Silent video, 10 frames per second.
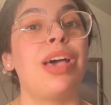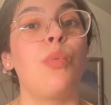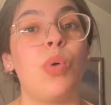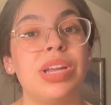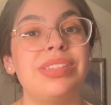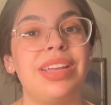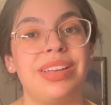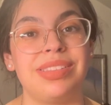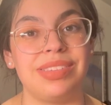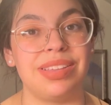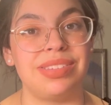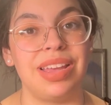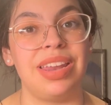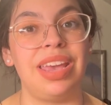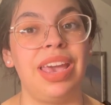want to stay
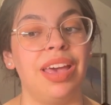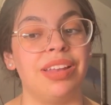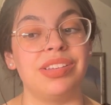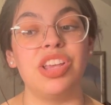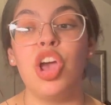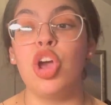consistent, and